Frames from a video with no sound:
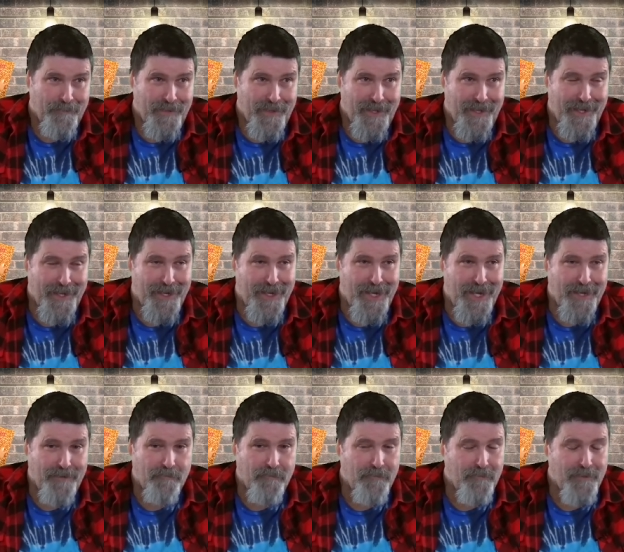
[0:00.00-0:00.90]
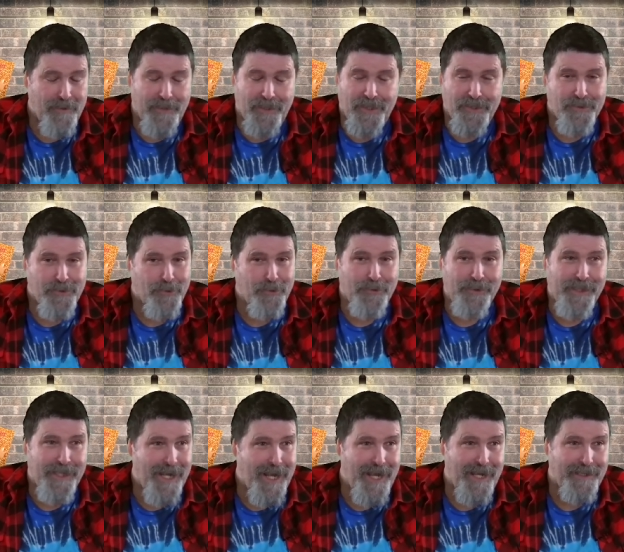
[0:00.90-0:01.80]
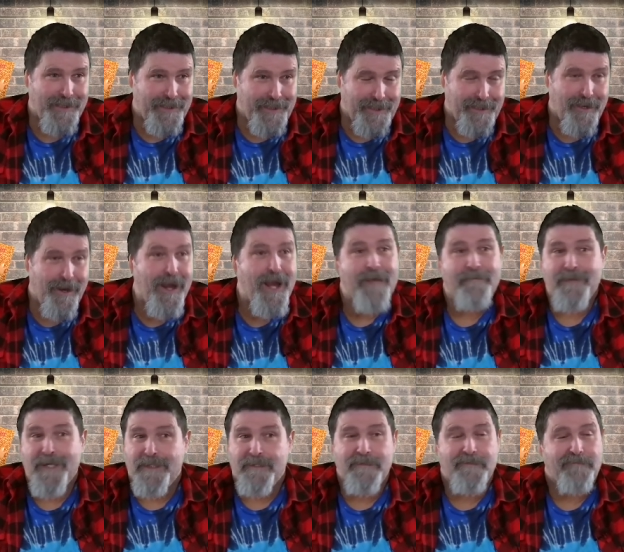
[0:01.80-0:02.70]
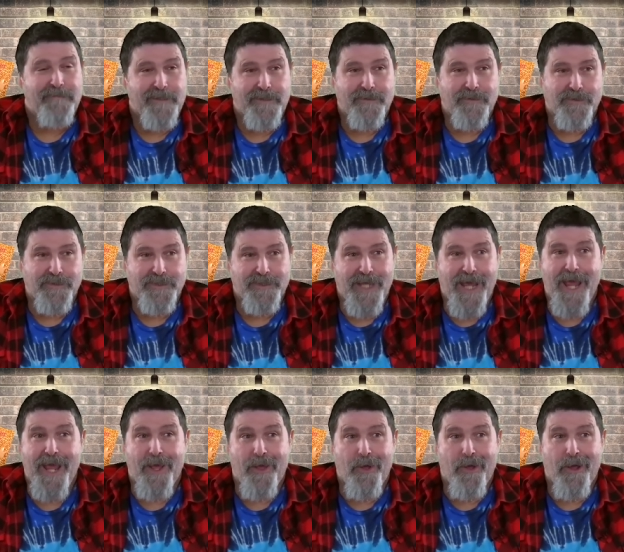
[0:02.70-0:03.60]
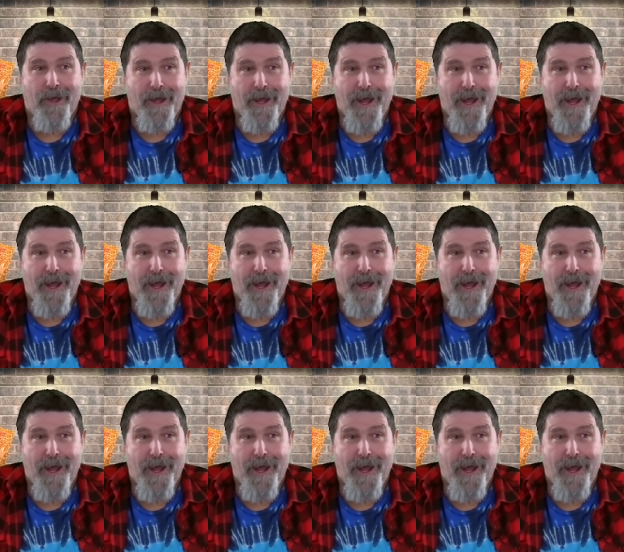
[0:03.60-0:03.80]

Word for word: And I realized early on, like I've got this physical style,